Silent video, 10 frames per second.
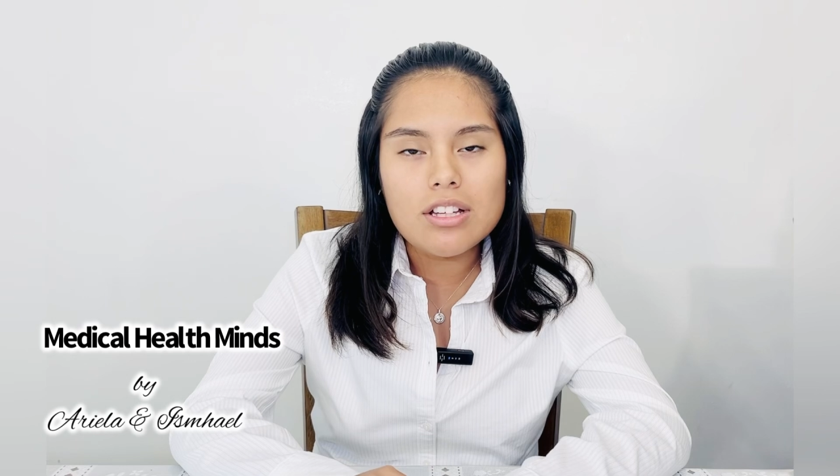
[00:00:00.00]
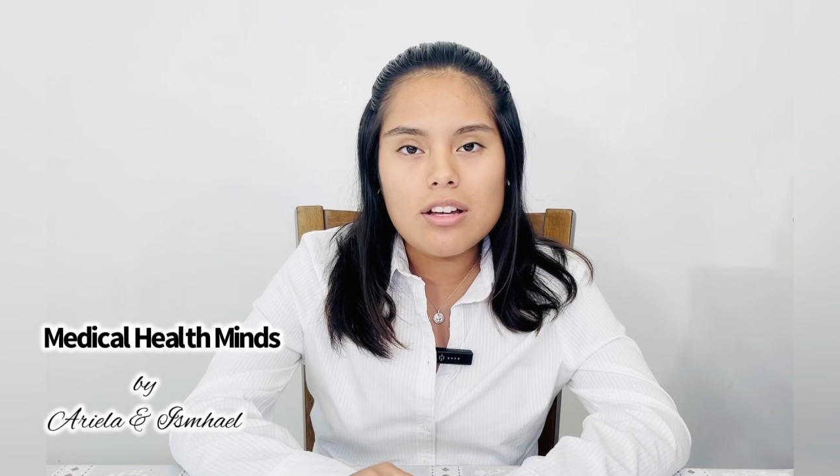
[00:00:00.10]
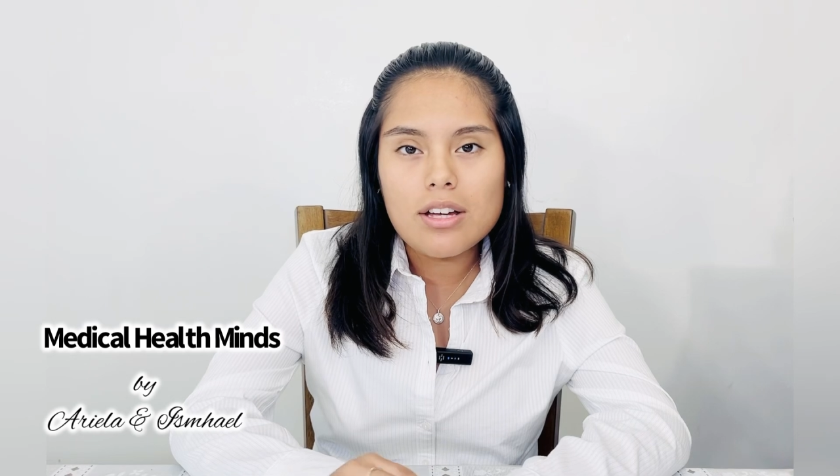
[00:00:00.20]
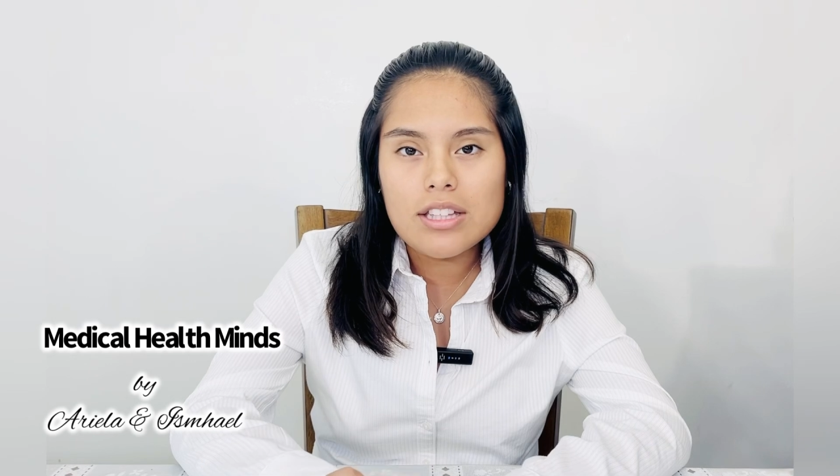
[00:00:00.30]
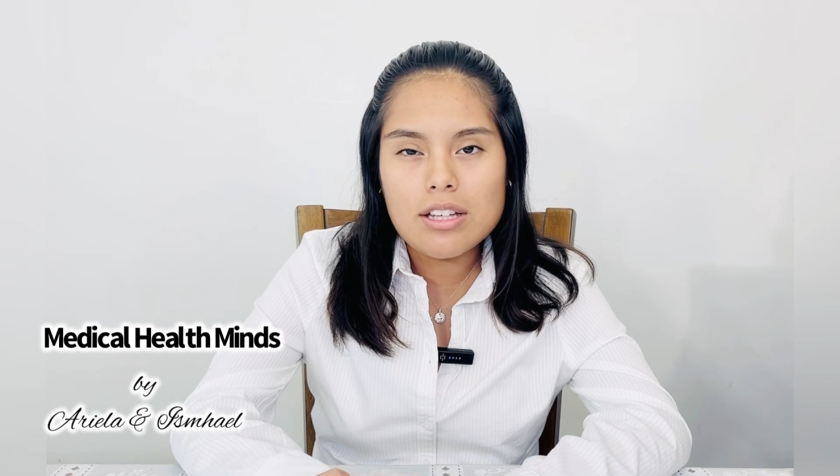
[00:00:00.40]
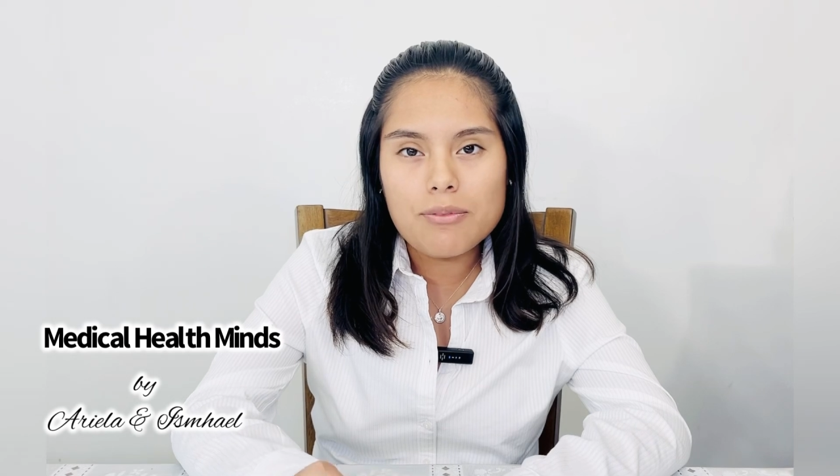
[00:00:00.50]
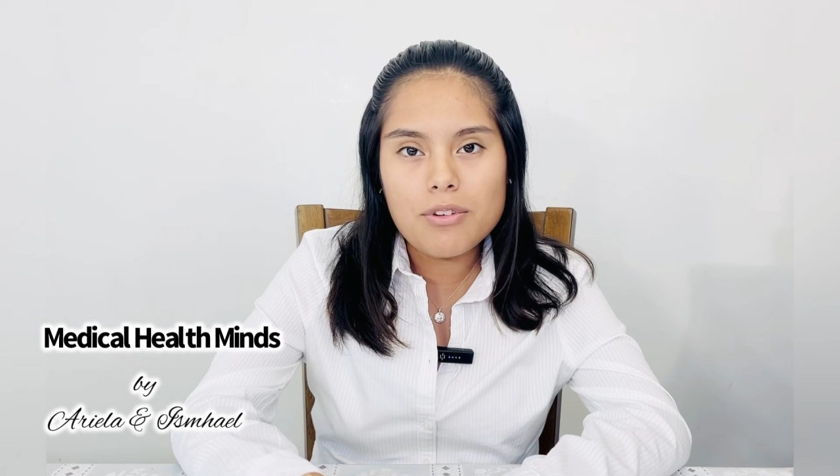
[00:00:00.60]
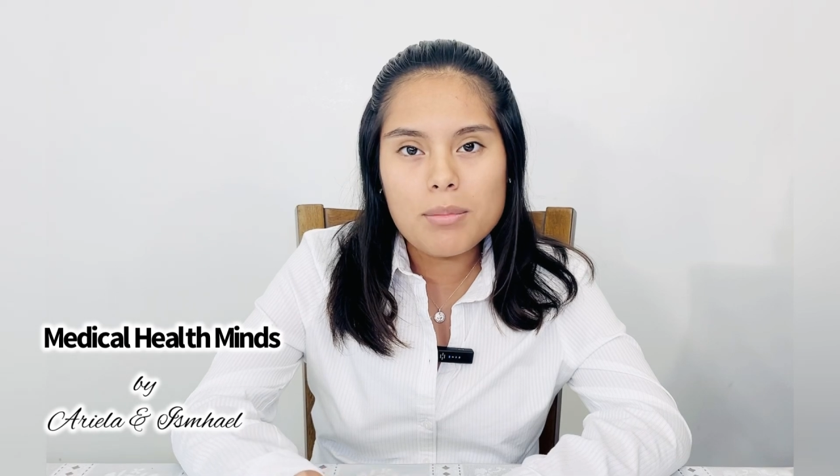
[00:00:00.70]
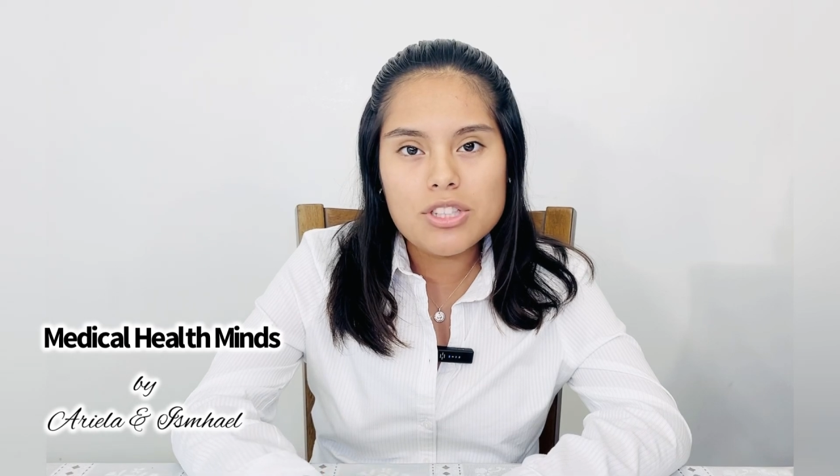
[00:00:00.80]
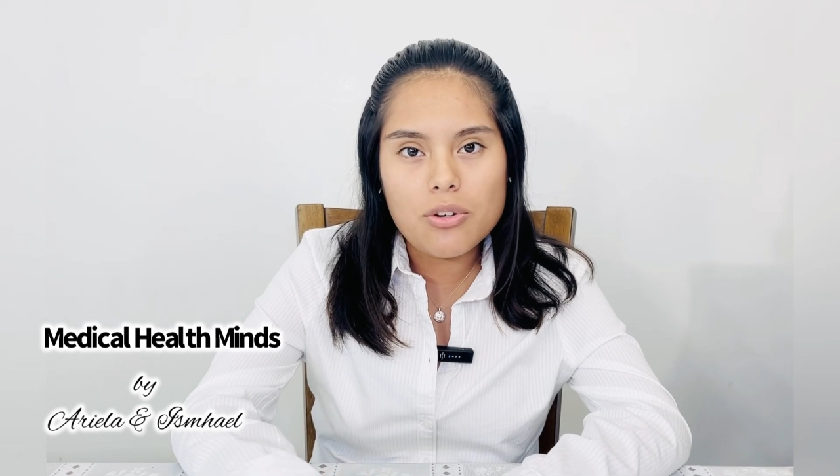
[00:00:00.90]
an
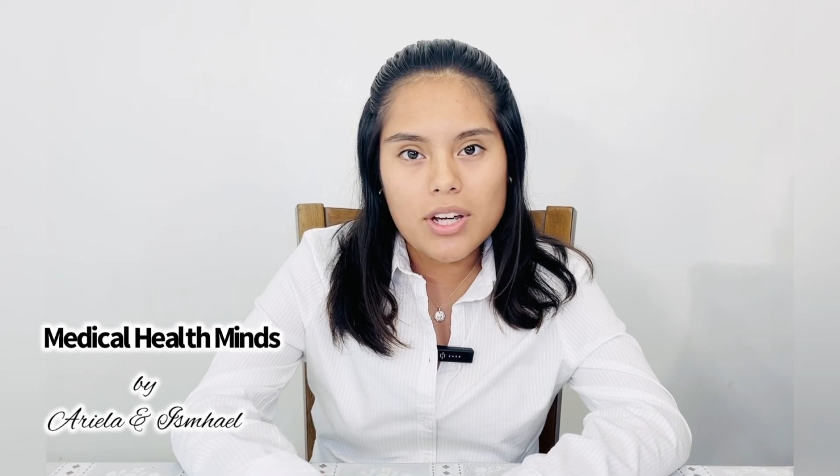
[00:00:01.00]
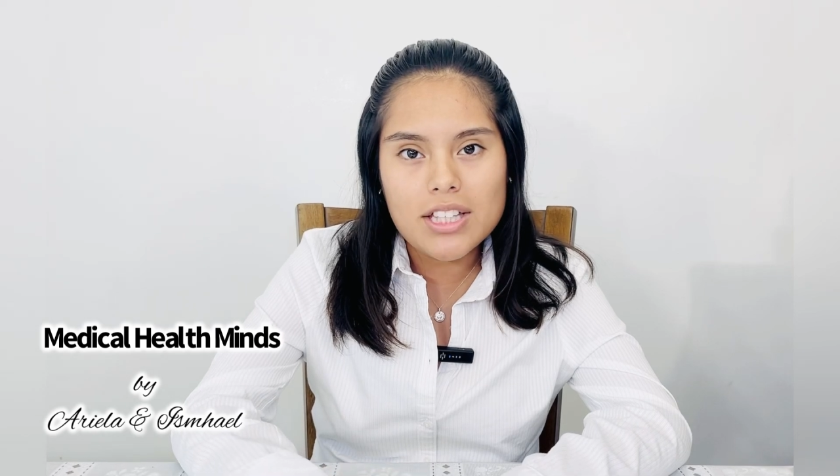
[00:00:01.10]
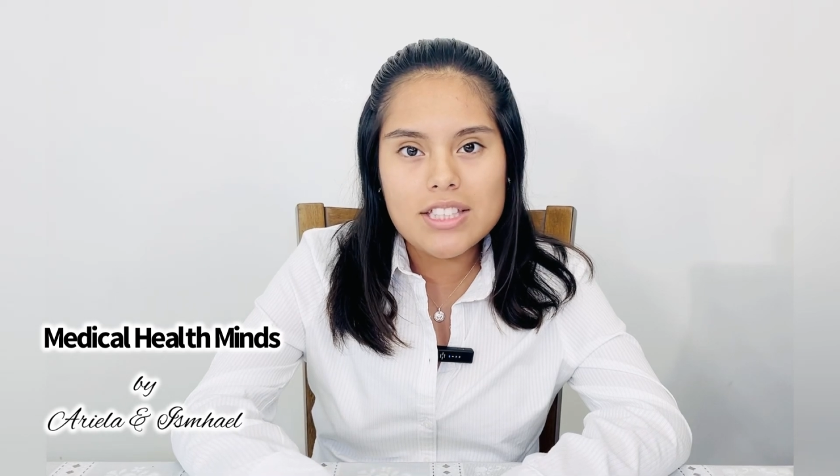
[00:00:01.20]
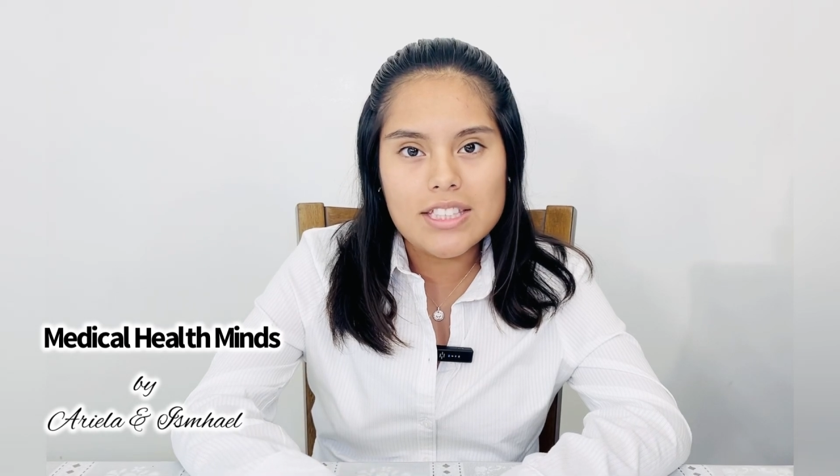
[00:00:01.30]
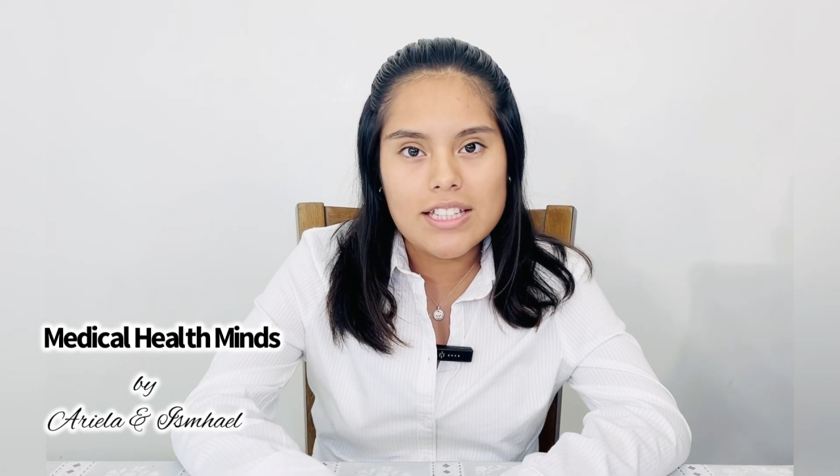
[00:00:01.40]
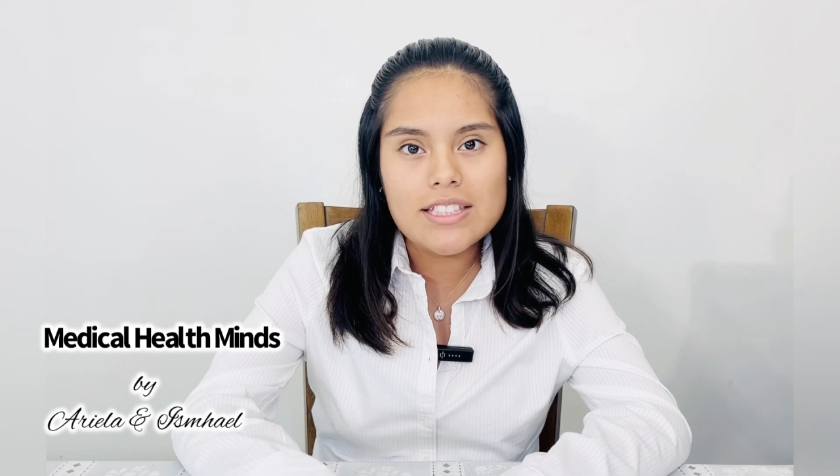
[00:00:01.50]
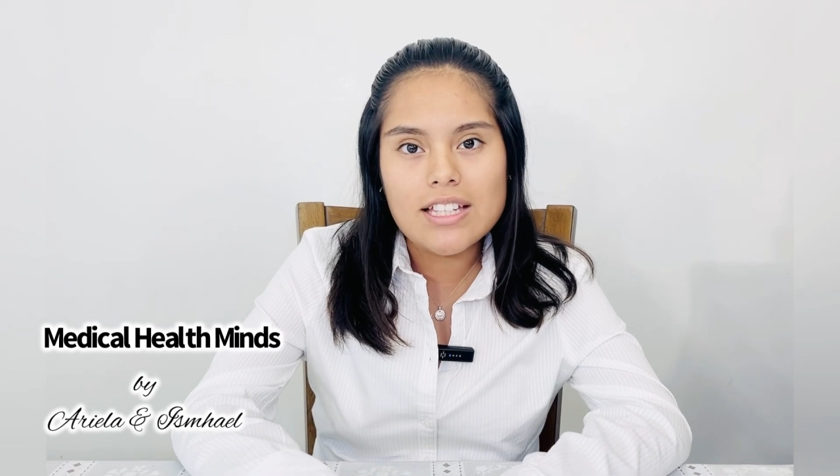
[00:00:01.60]
inflammatory disease